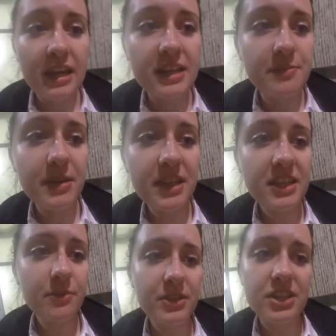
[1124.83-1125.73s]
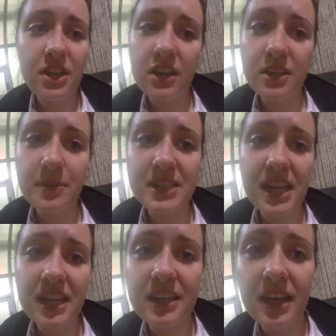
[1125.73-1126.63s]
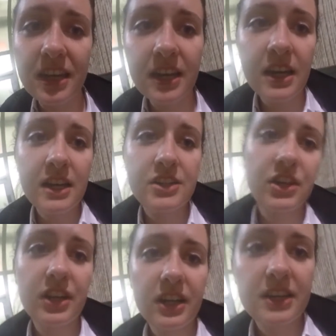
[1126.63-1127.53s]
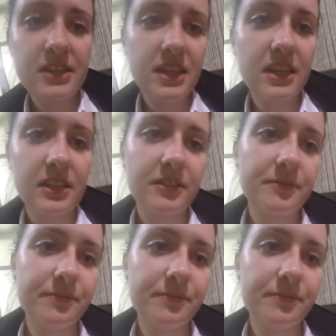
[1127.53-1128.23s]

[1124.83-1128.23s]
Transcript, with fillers: It has been this which has haunted me day and night. Turning, I see